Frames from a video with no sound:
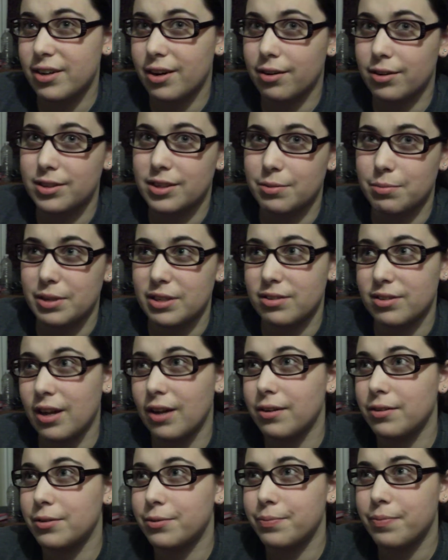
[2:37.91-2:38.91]
not to be
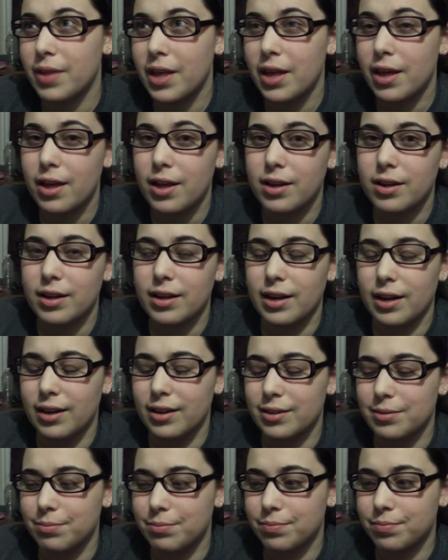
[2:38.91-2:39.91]
subtle.
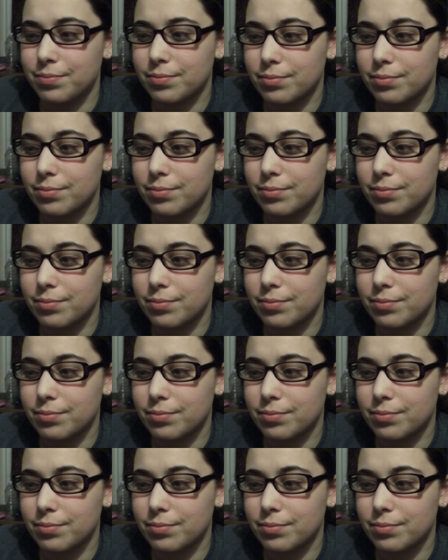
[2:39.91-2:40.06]
Um,